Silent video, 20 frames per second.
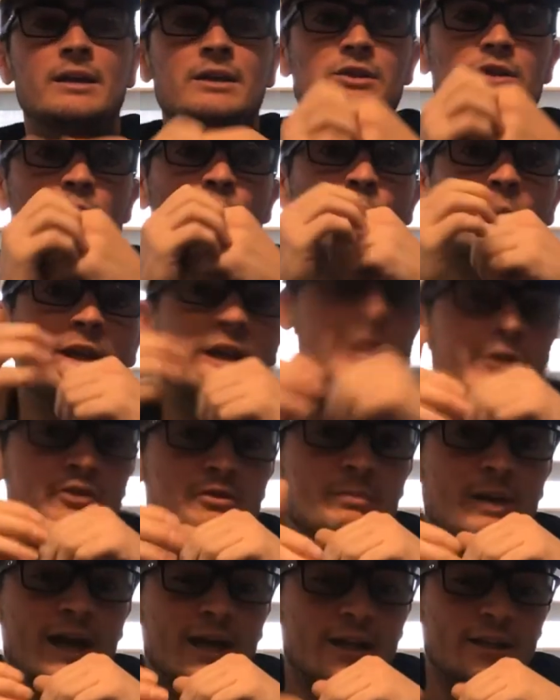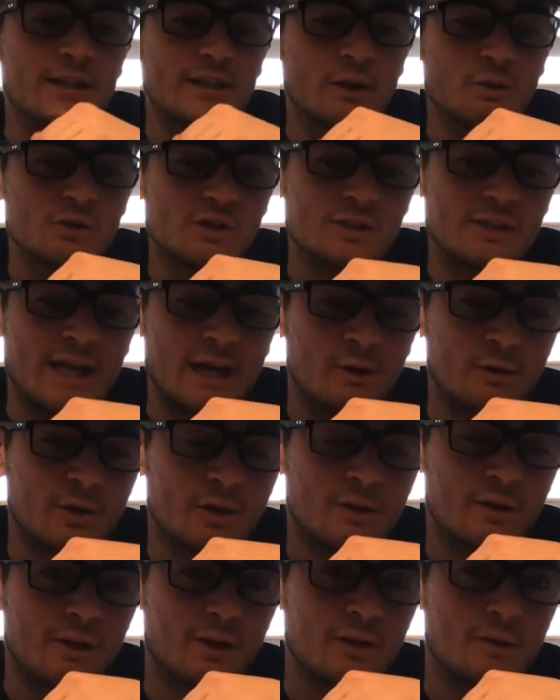So when he comes back and he noses down
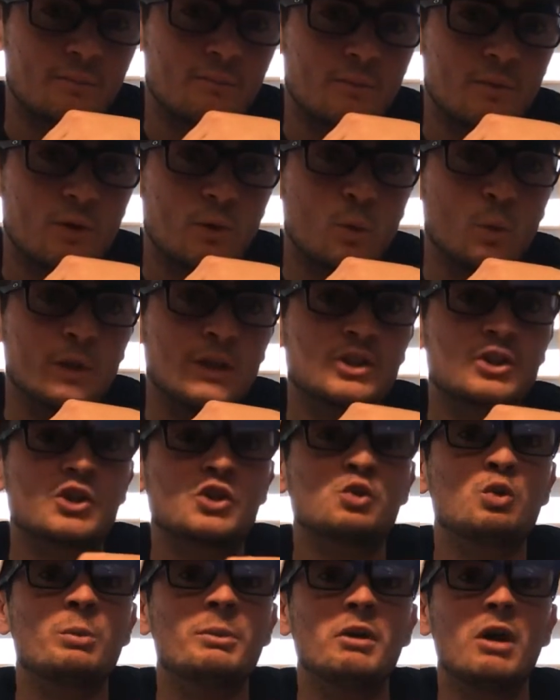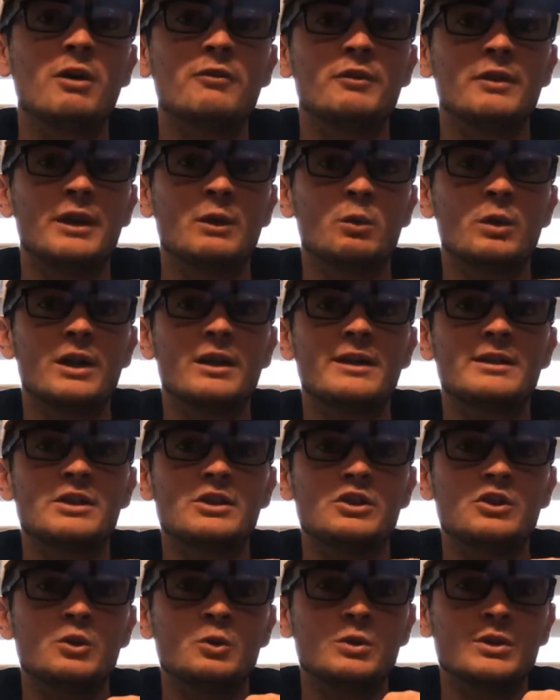on there, when he starts swimming off again, what I like
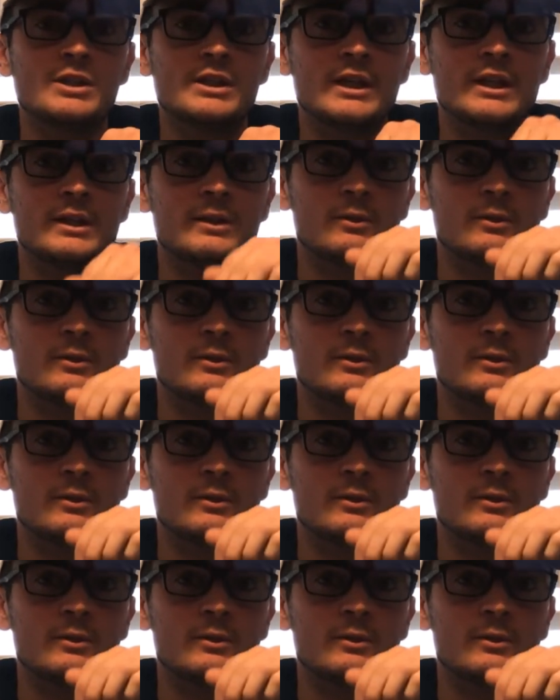to do is